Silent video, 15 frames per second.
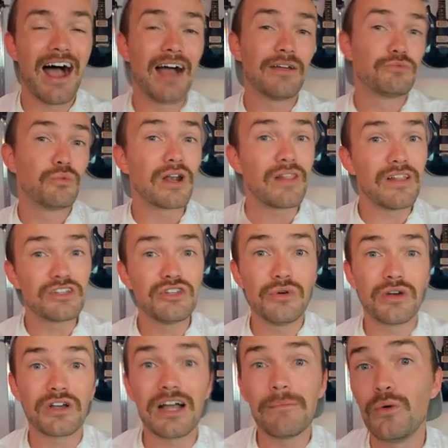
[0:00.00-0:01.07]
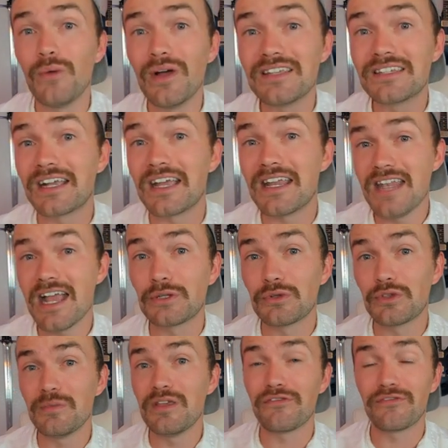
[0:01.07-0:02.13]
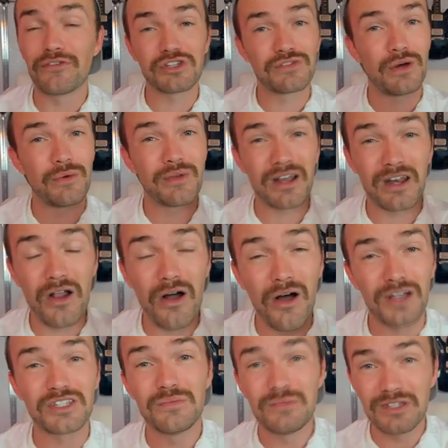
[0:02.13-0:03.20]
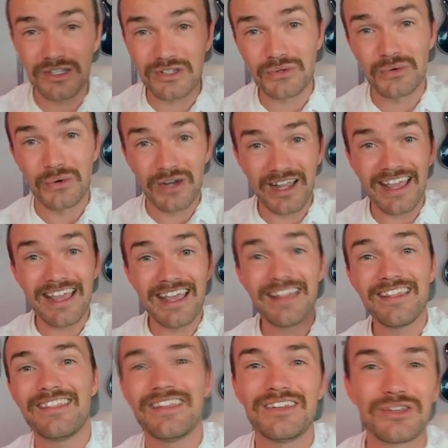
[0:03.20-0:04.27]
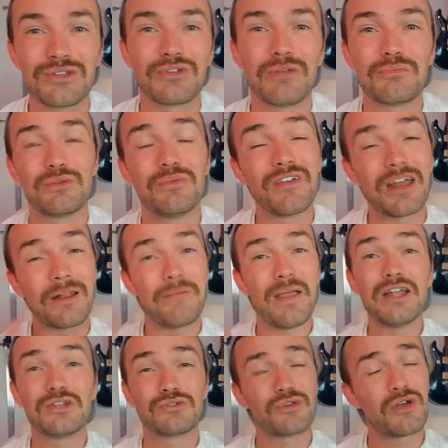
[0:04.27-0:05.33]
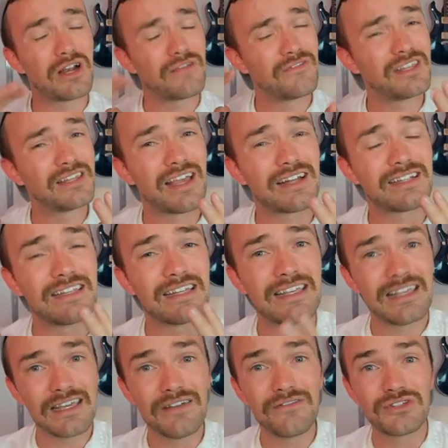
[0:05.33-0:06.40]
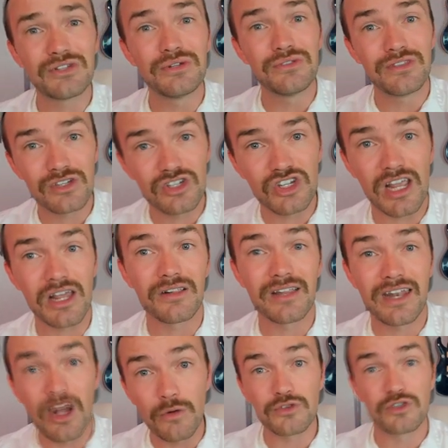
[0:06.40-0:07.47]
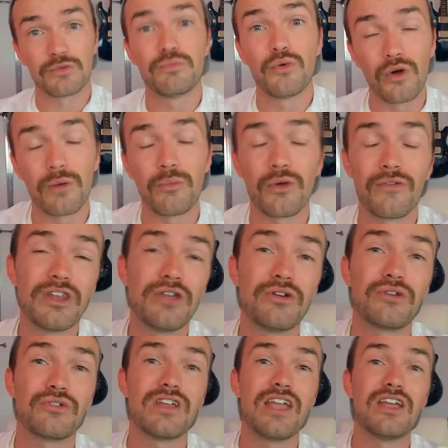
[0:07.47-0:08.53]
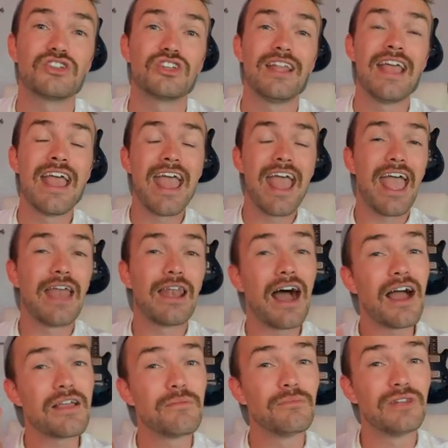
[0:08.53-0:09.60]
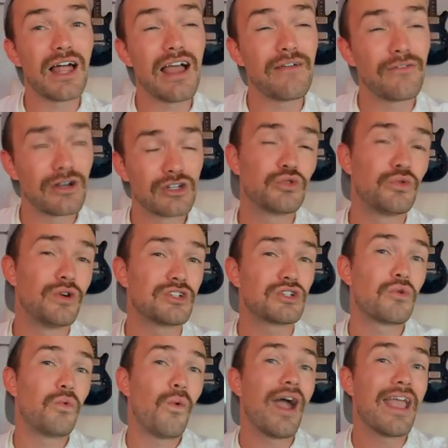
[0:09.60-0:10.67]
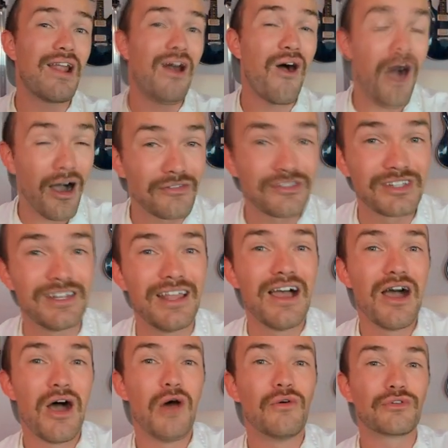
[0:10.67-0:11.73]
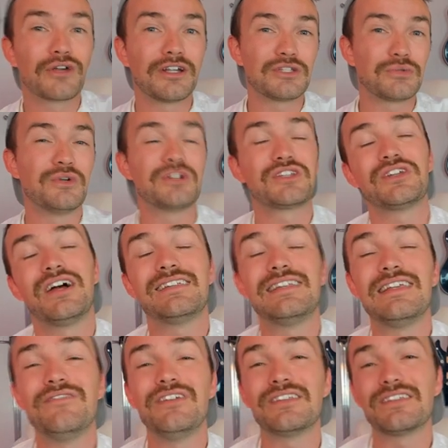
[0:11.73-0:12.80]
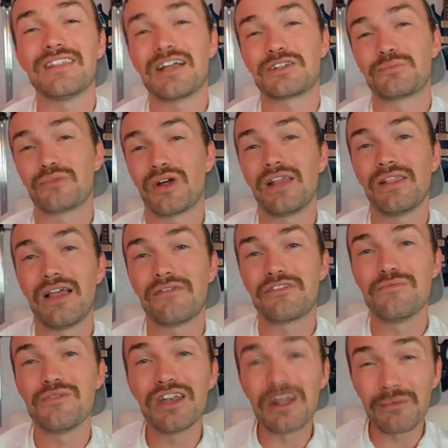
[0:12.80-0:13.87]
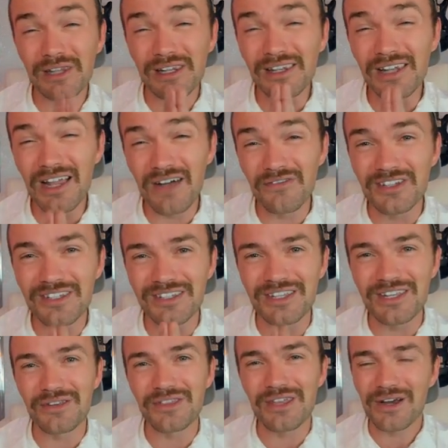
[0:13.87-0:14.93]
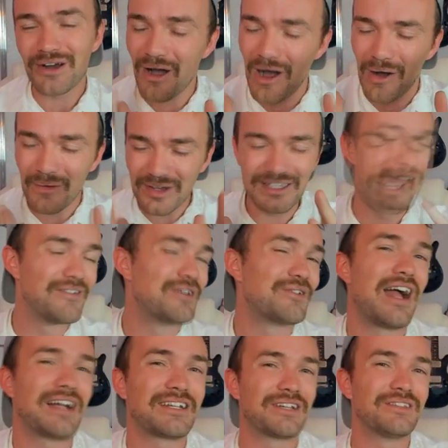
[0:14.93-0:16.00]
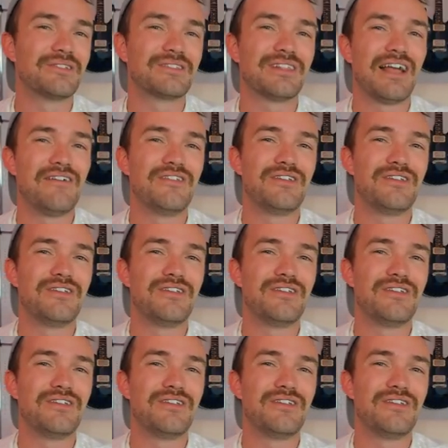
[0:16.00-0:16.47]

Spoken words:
want to let you know a couple ways to connect with me. First of all, we got an awesome Discord in the description. We've got a Patreon if you'd like to give to the channel and help support more video creation. And I am live on Twitch quite often over at twitch.tv/brightlifecommunity. Would love to see you there. Always love interacting on those live video